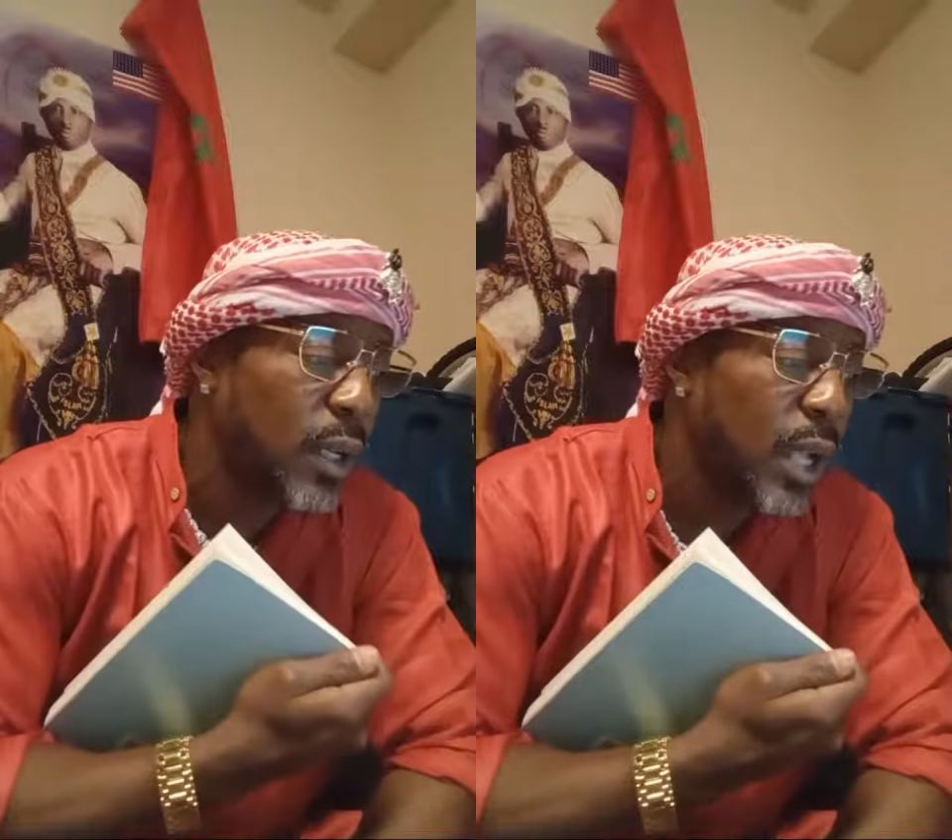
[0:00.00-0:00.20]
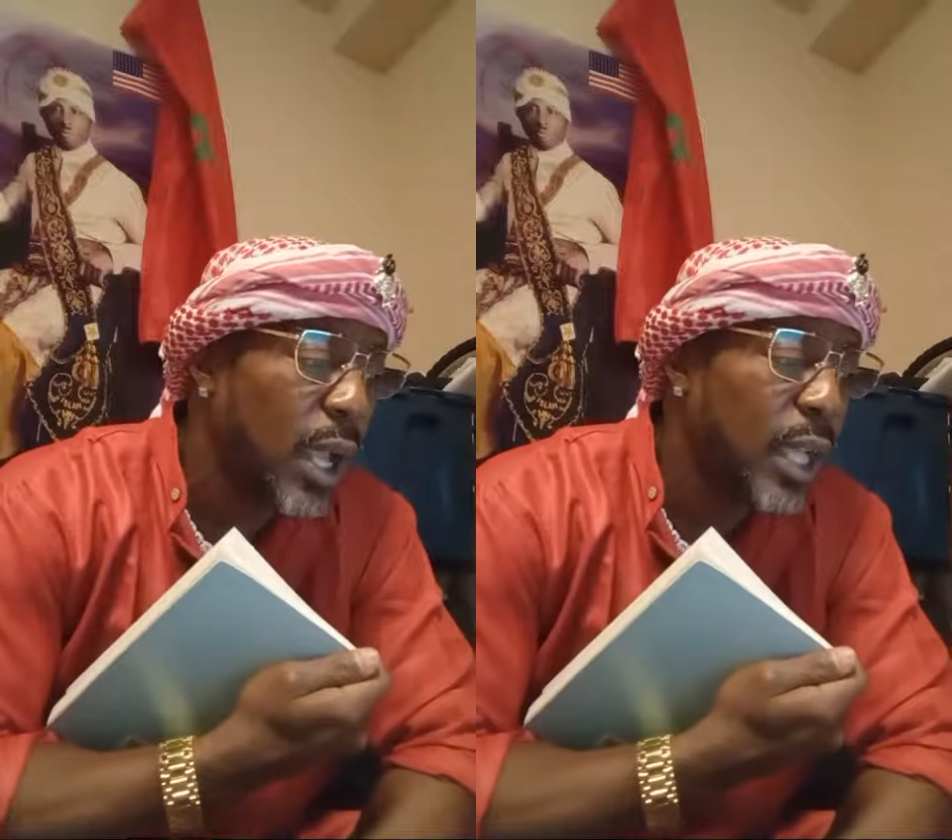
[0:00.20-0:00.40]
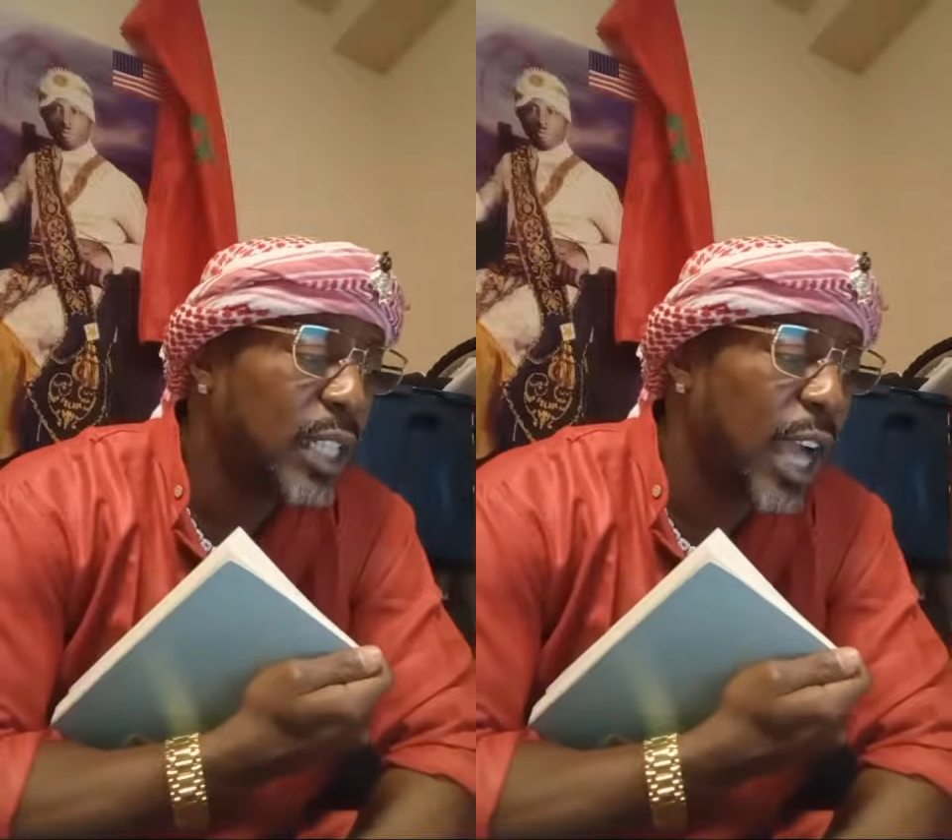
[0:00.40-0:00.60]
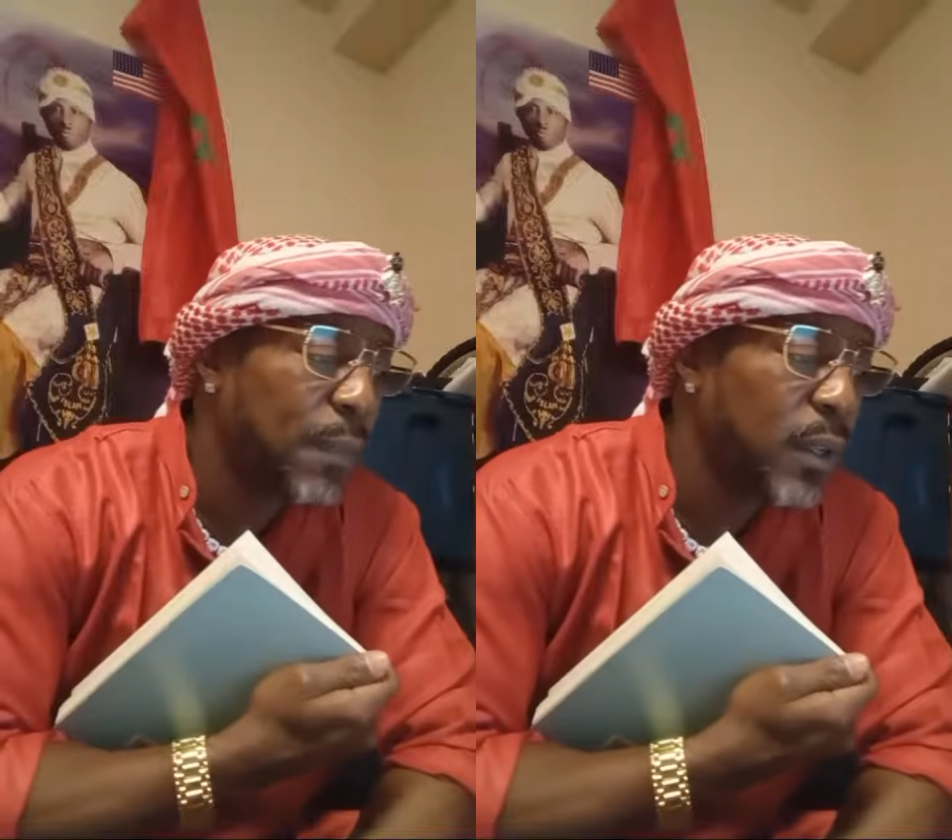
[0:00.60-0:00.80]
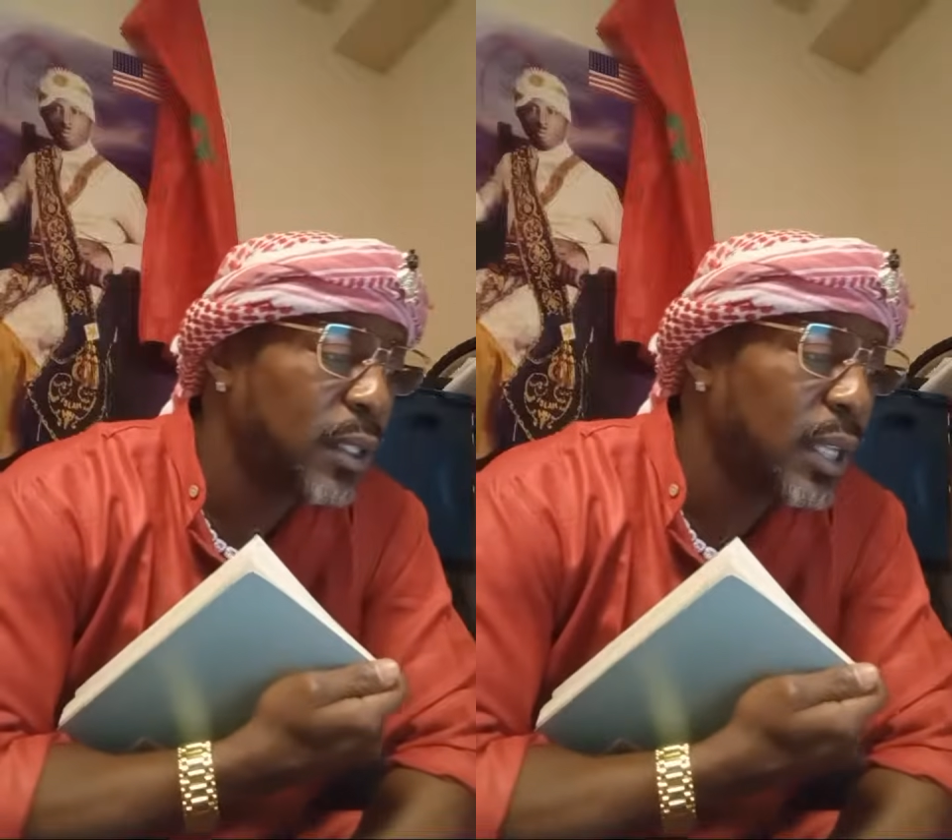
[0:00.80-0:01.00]

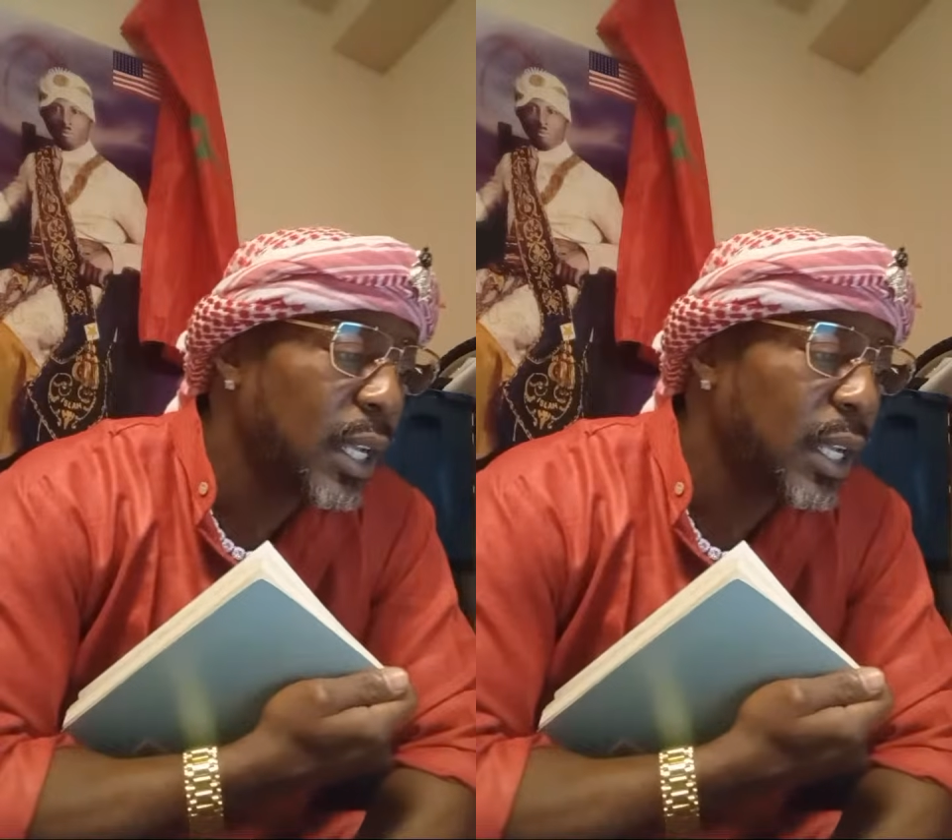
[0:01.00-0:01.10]
Chapters